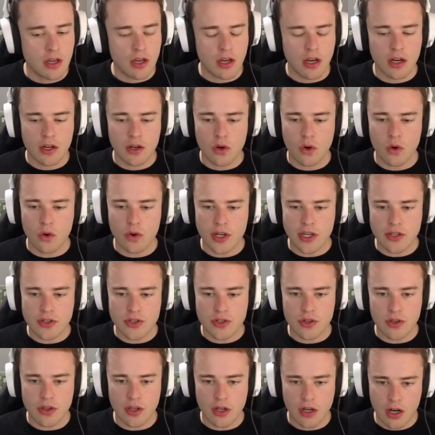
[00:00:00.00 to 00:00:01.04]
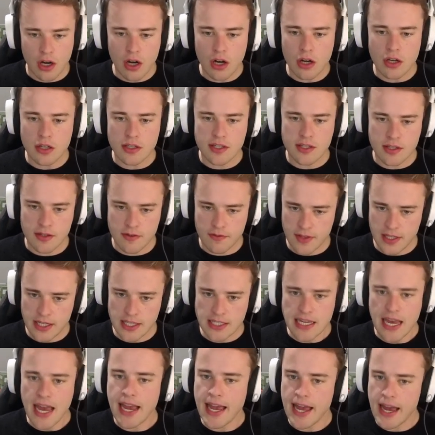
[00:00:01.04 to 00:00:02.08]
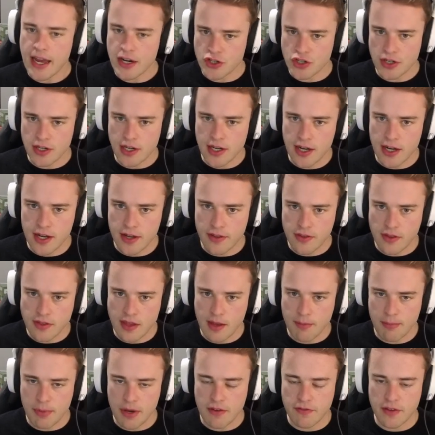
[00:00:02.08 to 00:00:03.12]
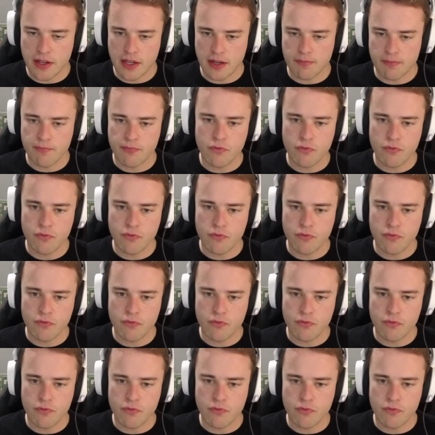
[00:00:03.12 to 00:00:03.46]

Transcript: according to the cost of the attack action card that they're buffing,